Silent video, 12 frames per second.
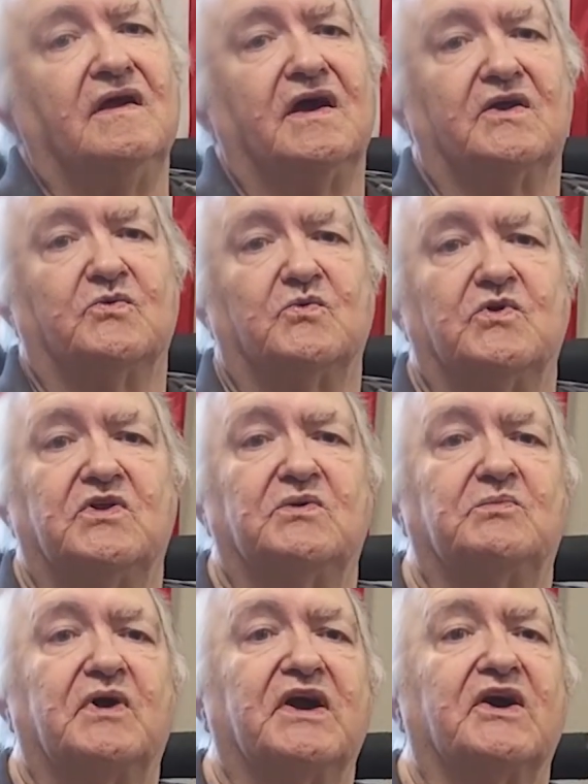at
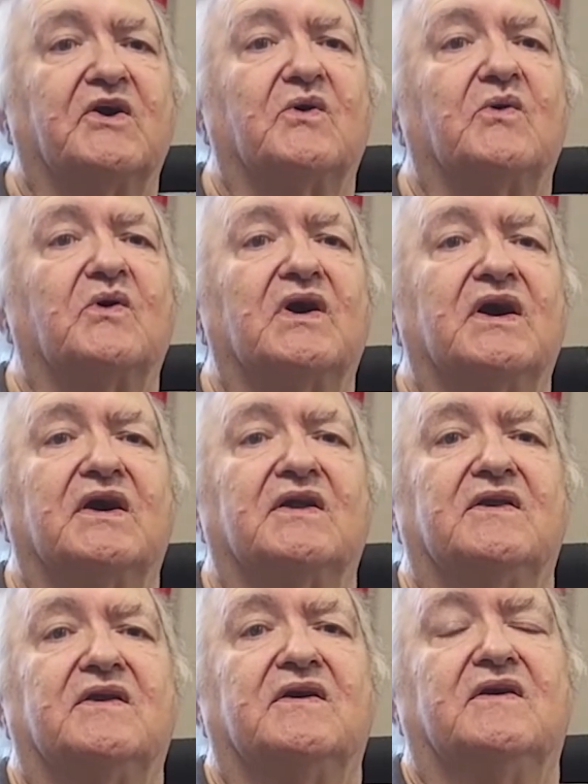Winnebago,
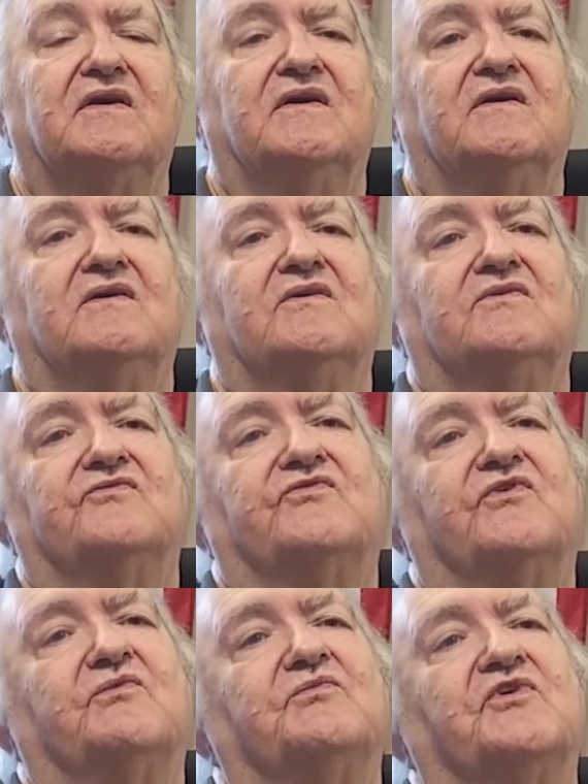and
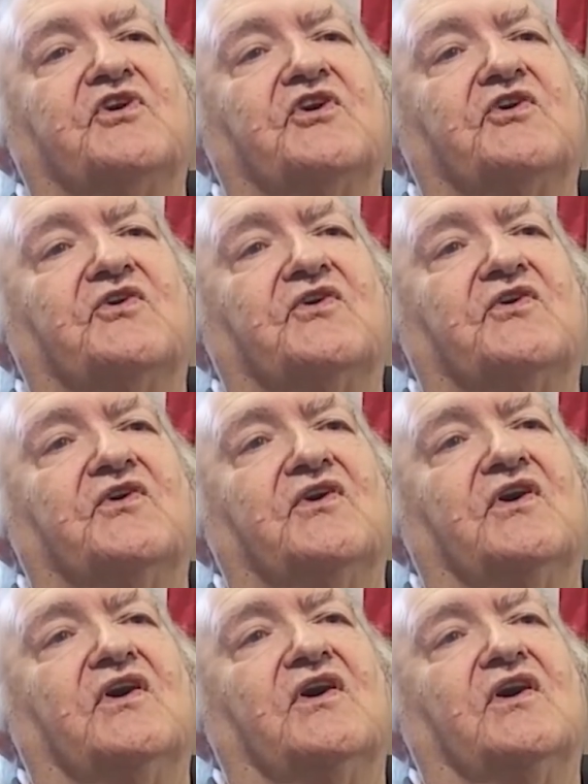from there
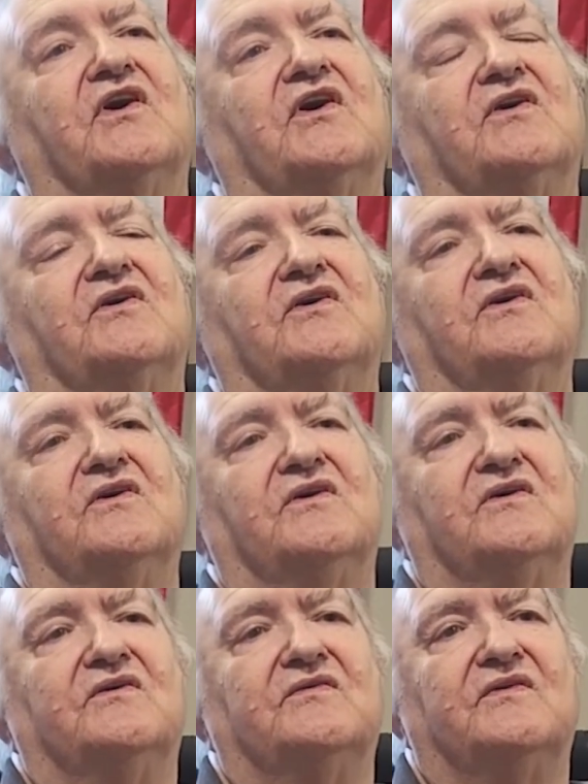uh,
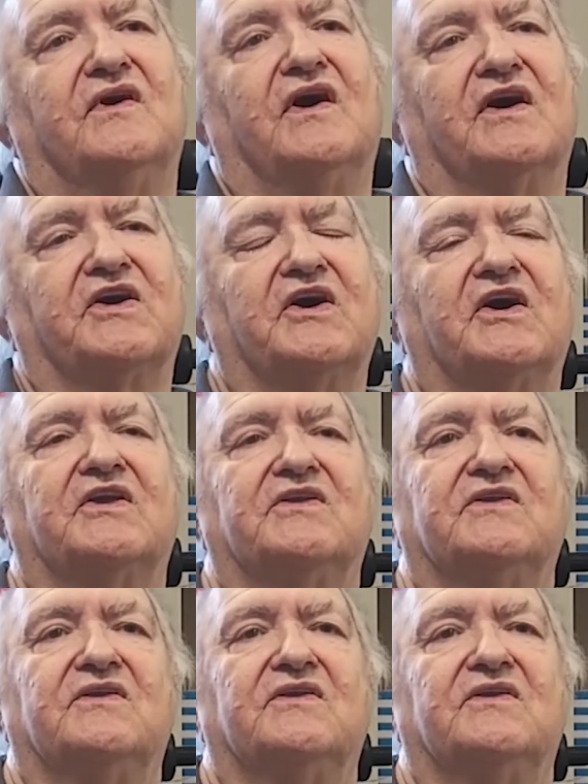I got